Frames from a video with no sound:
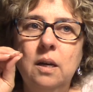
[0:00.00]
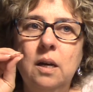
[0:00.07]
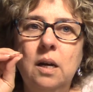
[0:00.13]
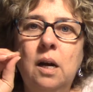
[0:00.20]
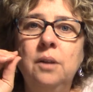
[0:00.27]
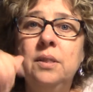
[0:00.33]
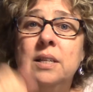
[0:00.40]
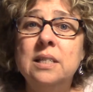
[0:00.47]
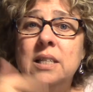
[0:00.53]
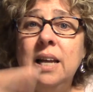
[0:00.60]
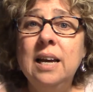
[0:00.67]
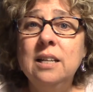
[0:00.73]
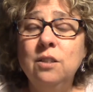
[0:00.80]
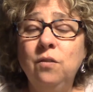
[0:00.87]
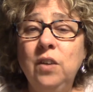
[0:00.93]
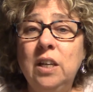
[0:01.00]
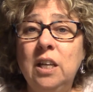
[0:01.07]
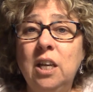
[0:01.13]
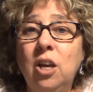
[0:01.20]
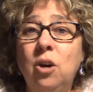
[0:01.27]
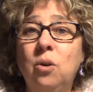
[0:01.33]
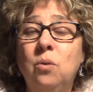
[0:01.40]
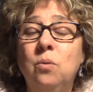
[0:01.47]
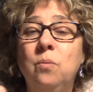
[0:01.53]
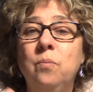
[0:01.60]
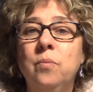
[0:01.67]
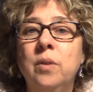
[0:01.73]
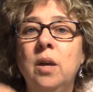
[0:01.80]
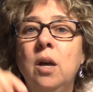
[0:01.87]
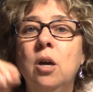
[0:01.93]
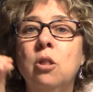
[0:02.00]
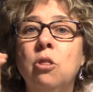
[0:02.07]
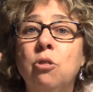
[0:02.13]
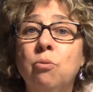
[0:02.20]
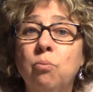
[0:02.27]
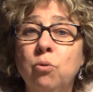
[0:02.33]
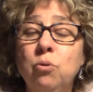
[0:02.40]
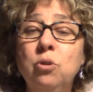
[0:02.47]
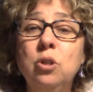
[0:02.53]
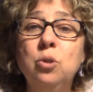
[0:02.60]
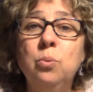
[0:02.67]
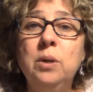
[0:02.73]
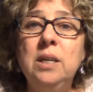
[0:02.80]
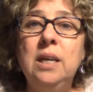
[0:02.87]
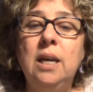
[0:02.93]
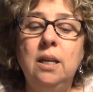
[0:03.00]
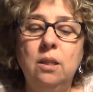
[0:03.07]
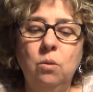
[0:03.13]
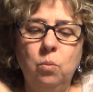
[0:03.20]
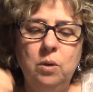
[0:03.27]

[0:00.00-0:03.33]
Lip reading: this last video, through the 28th,